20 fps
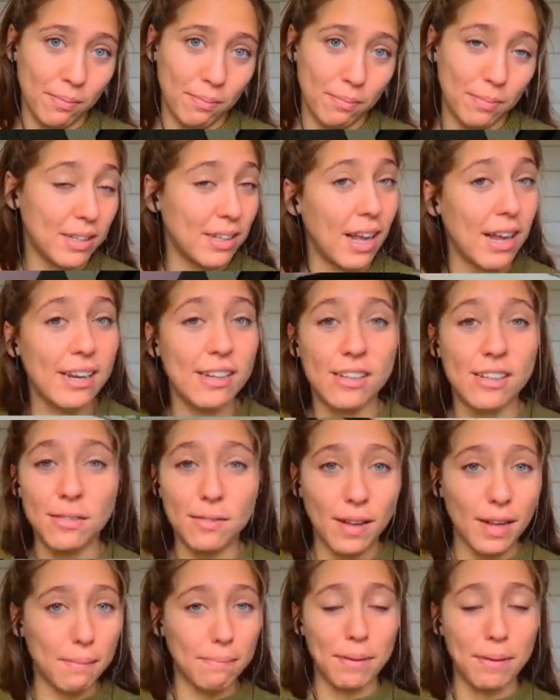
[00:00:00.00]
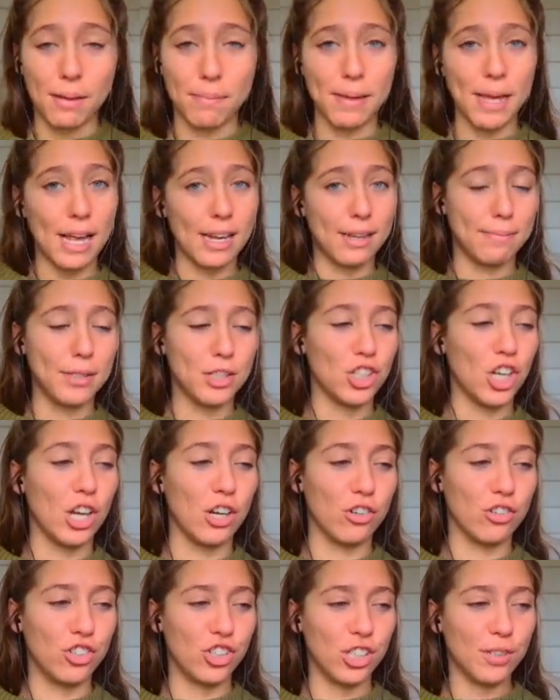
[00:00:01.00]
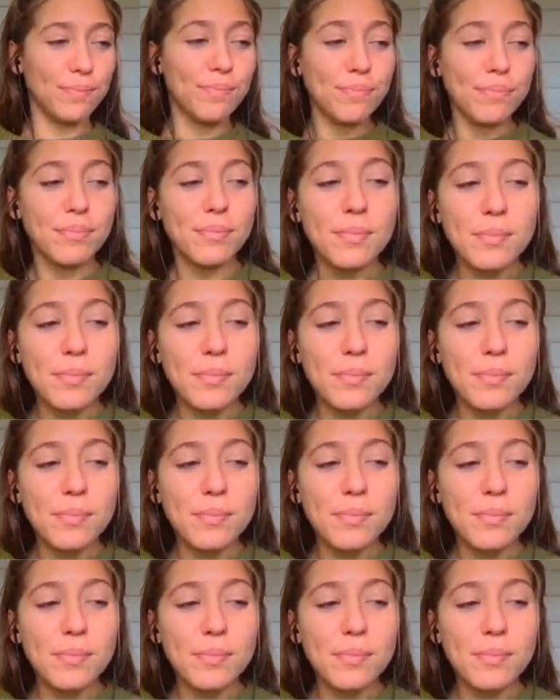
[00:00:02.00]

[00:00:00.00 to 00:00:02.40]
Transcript: Besides the, like, pick-me-ass bitch energy